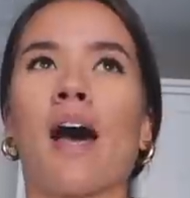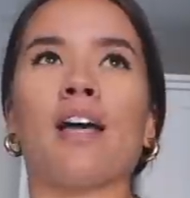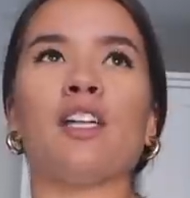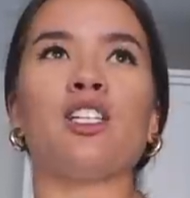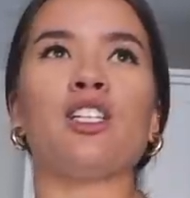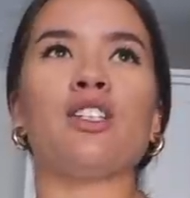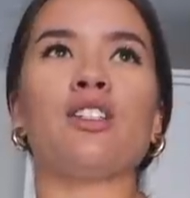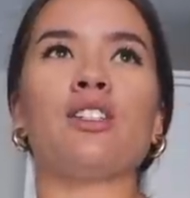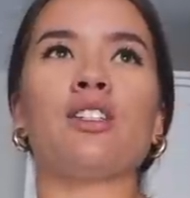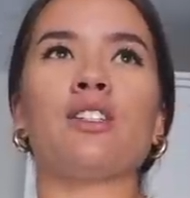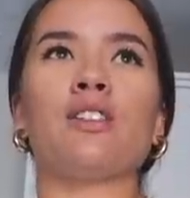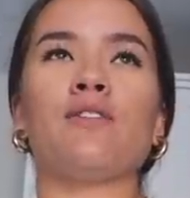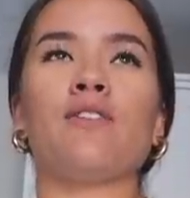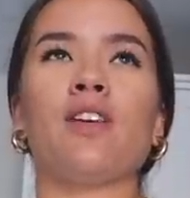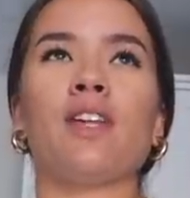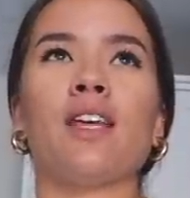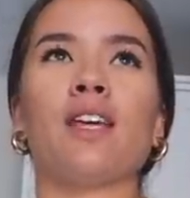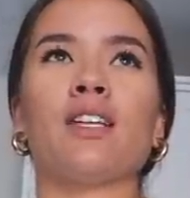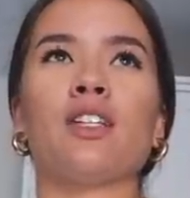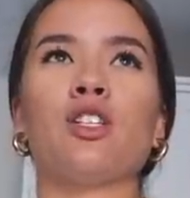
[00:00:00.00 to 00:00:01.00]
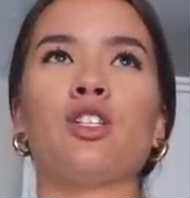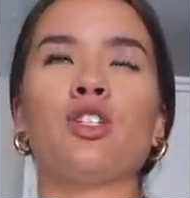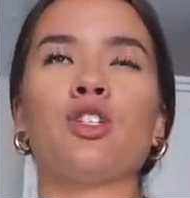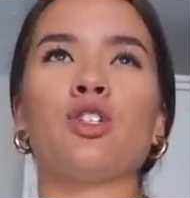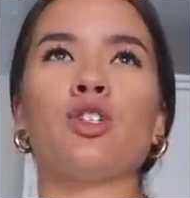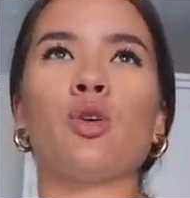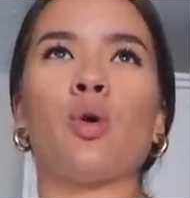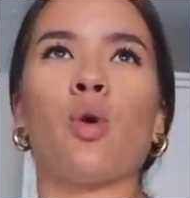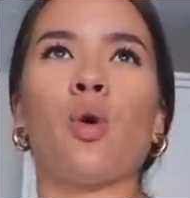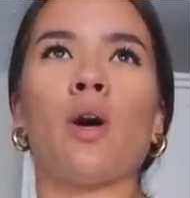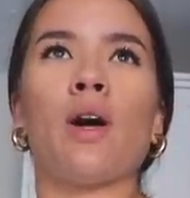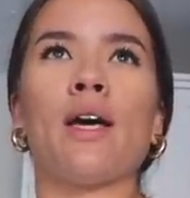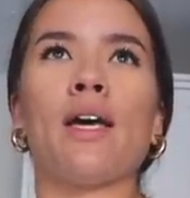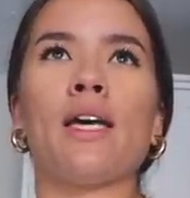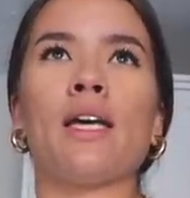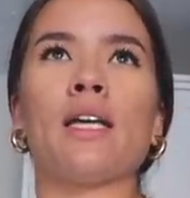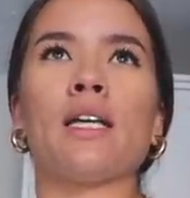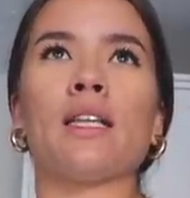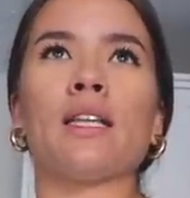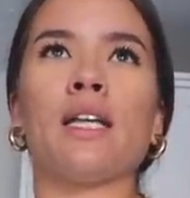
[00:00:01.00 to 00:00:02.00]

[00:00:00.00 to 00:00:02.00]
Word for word: I just feel like soy,